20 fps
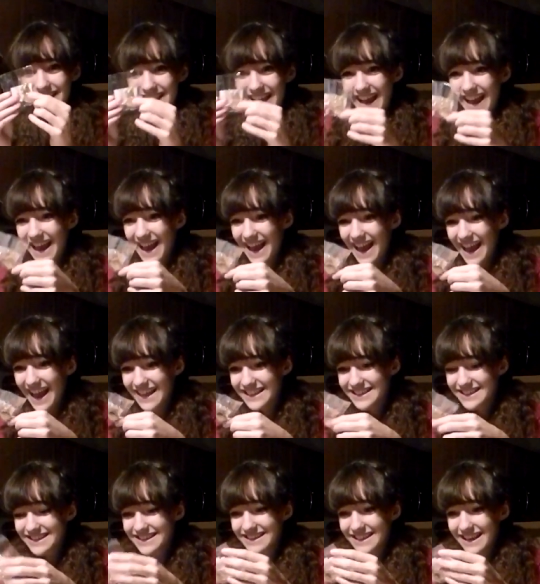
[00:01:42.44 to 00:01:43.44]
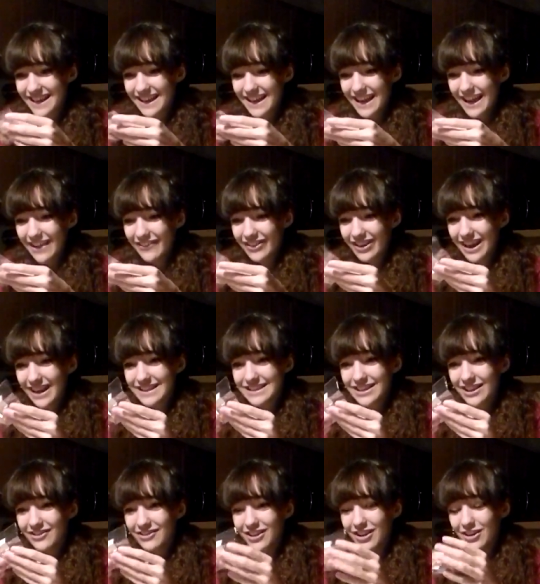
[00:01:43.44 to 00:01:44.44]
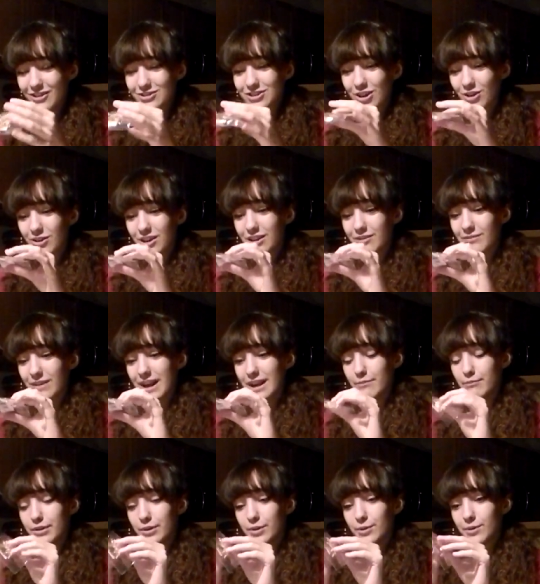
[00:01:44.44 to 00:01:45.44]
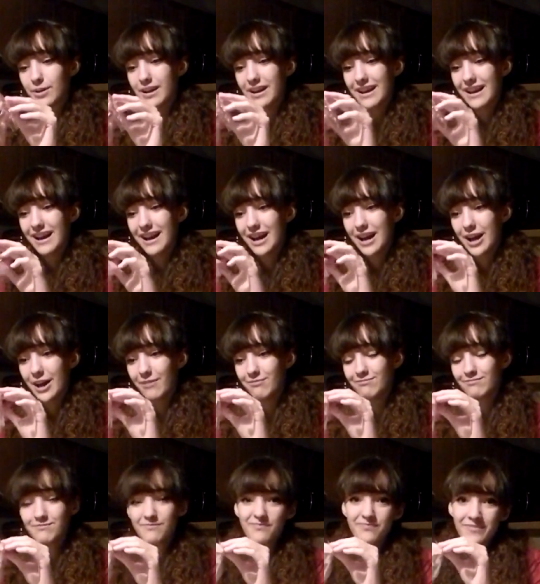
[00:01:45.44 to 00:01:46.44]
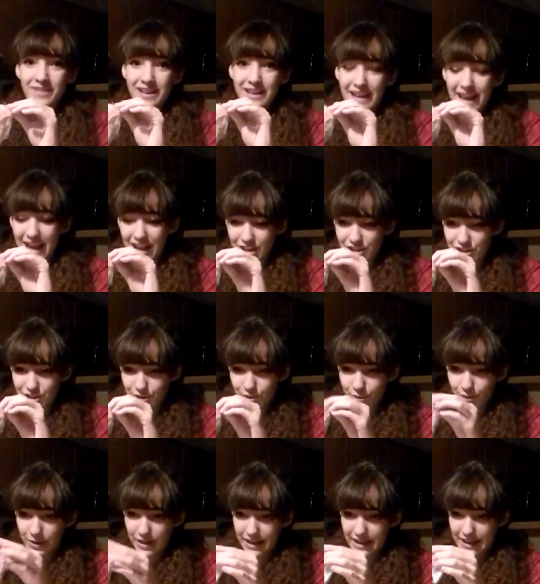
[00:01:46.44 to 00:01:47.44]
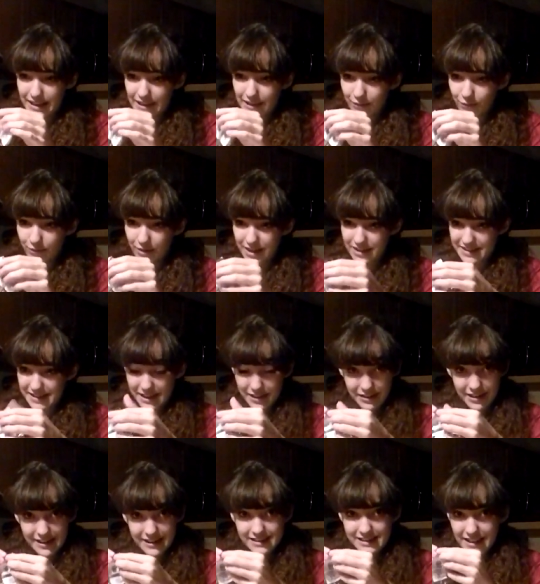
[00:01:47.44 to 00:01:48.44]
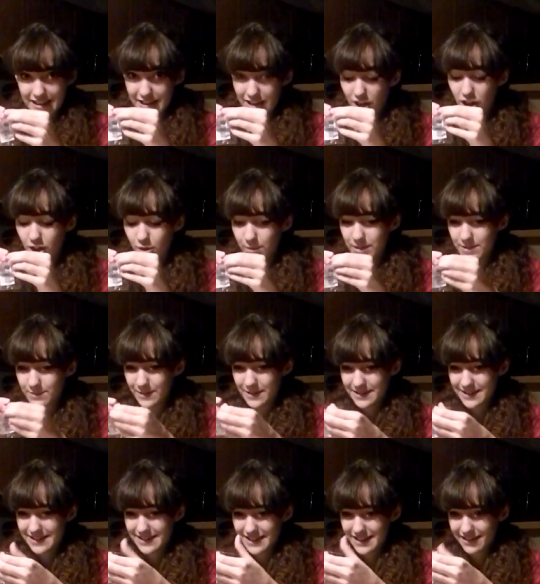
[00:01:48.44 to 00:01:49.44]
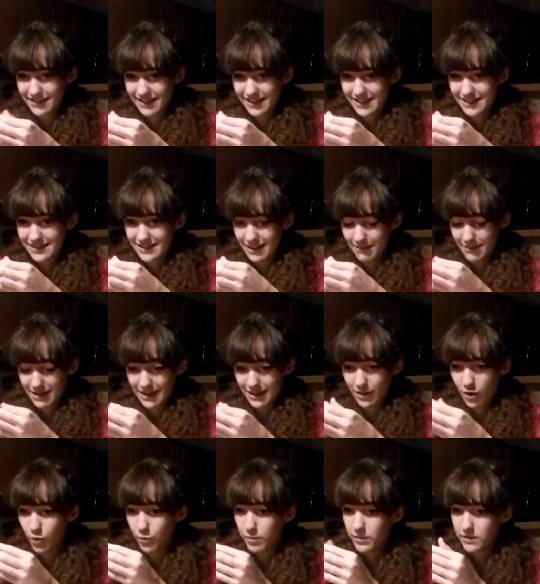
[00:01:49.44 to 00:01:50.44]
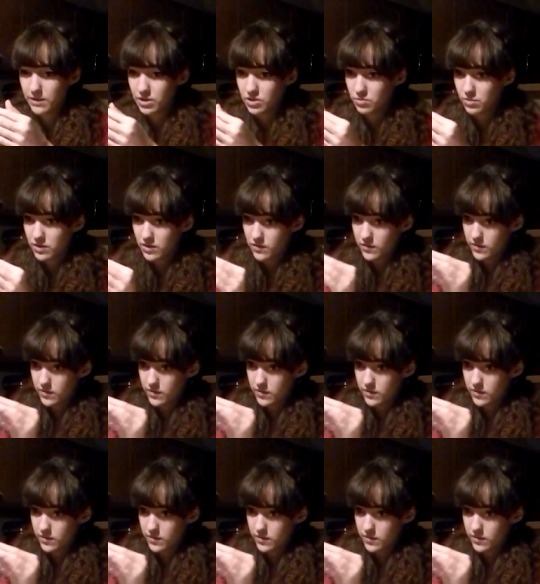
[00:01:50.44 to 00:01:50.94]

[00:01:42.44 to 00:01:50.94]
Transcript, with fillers: Yes. If you guys don't know, Token Ranbu, um, Kashuu wears earrings, and he always wears these earrings, so I'm gonna open these ones